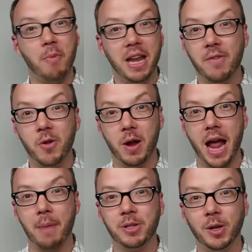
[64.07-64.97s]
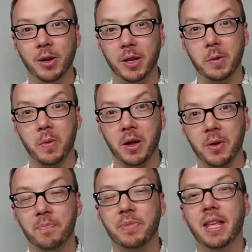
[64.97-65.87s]
many of you it absolutely
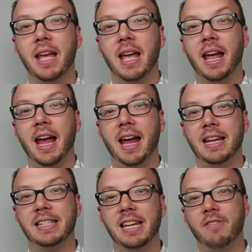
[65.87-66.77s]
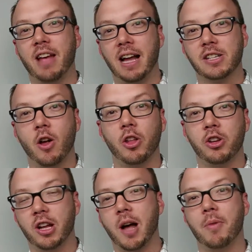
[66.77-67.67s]
will. And see if God's calling
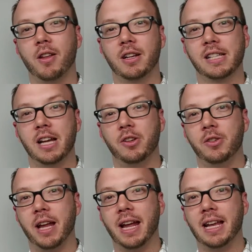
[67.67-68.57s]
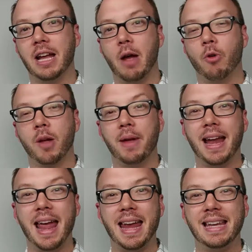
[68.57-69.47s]
you to come alongside New Day. And we're going to be
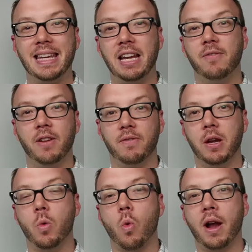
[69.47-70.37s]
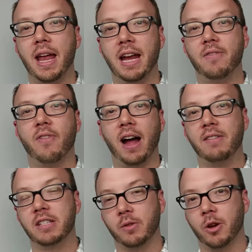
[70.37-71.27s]
at 1850
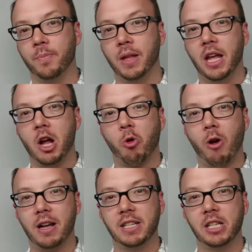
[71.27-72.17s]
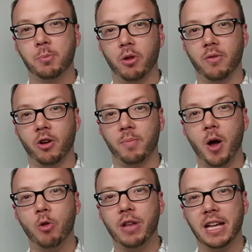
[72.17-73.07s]
1850 Crossings Boulevard,
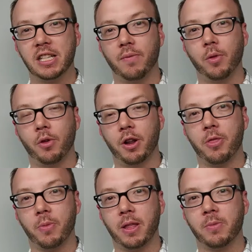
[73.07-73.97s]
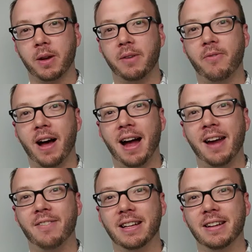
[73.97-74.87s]
Odessa, Florida
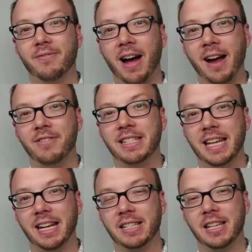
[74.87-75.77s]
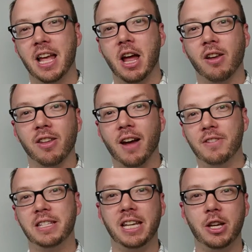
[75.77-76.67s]
335. Five six. 56 Love
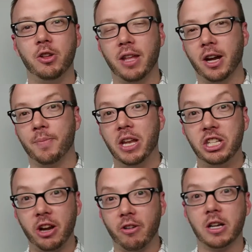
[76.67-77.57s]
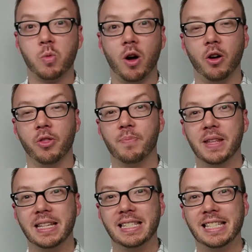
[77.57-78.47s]
to see you there, January 12th,
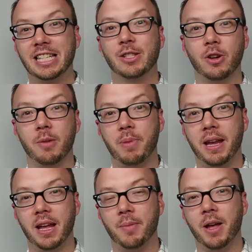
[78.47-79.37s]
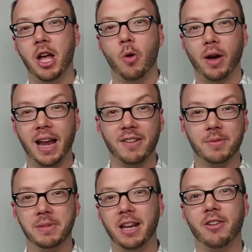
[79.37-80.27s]
6.30 p.m. We're going to have
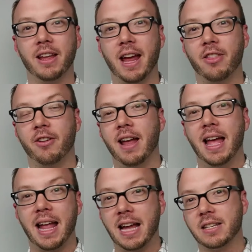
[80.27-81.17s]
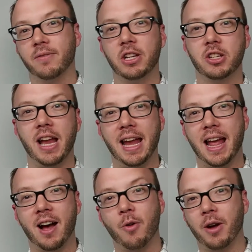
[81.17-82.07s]
some dinner together, got some vision, hang
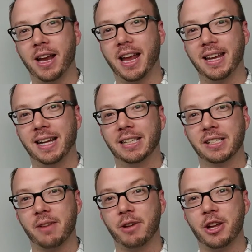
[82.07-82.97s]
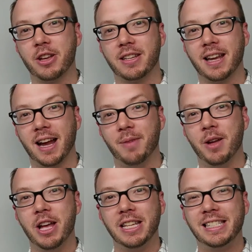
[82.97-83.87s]
out. We're going to connect. It's going to be a good time.
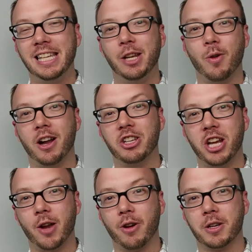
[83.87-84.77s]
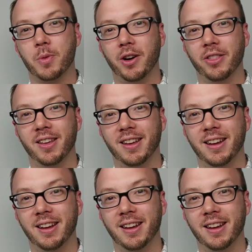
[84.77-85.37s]
See you on January 12th.